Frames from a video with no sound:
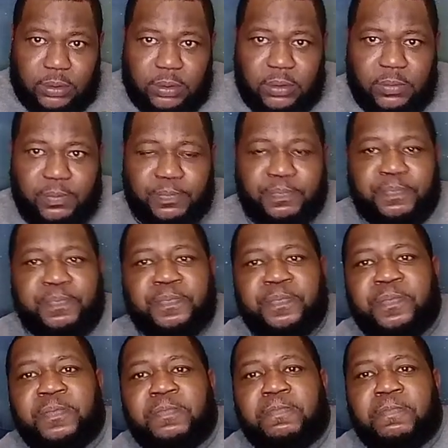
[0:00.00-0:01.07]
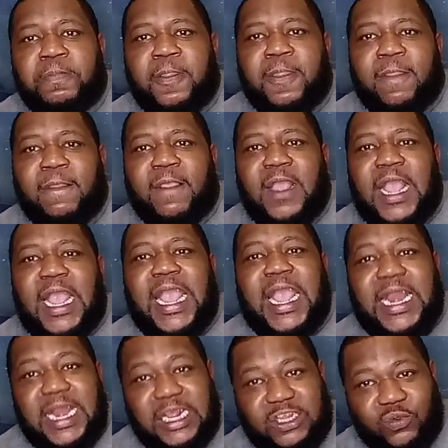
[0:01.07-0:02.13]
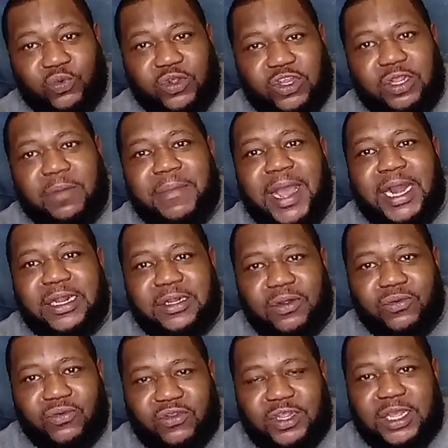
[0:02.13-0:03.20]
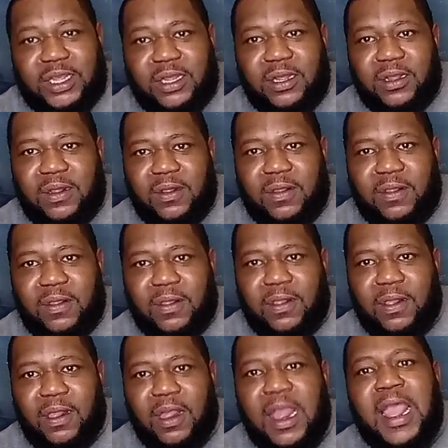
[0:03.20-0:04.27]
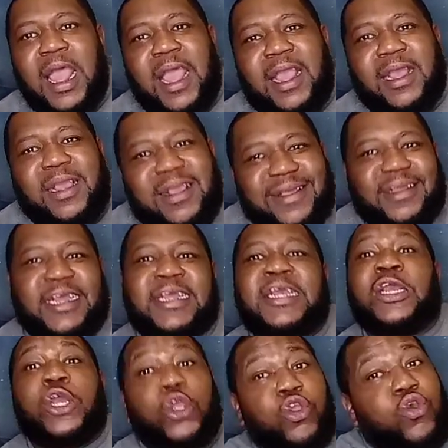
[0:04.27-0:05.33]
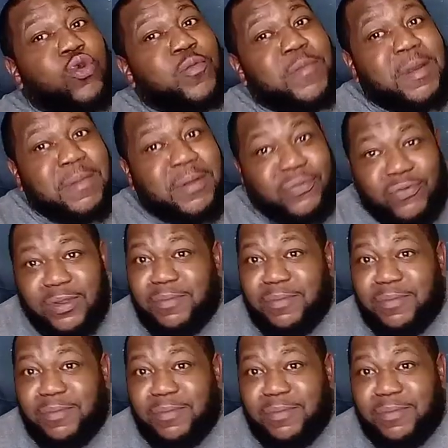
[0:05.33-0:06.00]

And this is what somebody's going to say. Hey, you remember 3 months ago when you was blah.